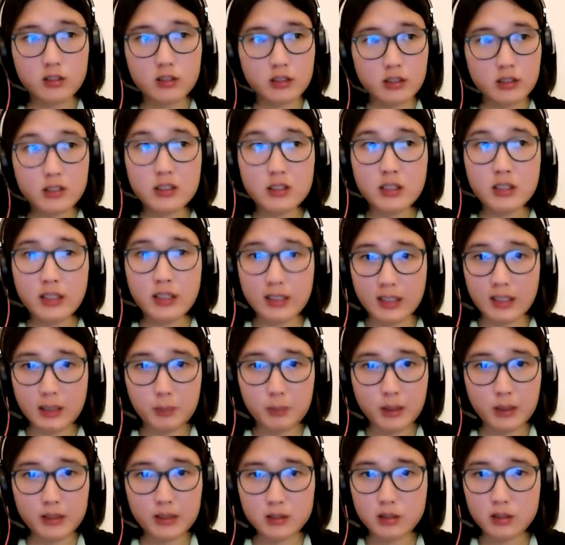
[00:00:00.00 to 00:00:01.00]
to
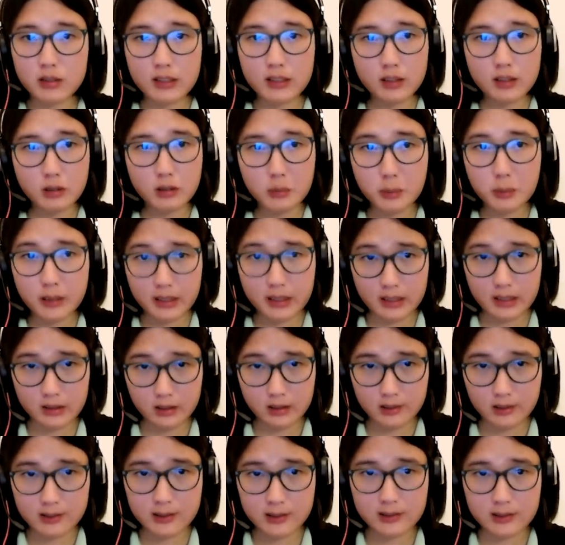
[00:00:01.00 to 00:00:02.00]
compared to the two billion
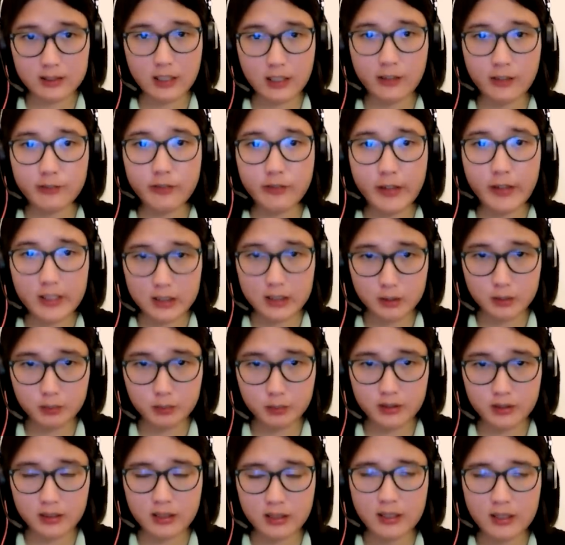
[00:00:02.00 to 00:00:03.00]
users on
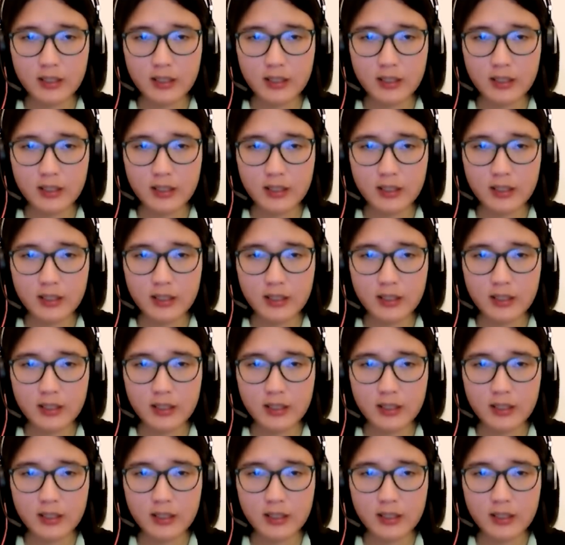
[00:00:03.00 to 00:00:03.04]
Facebook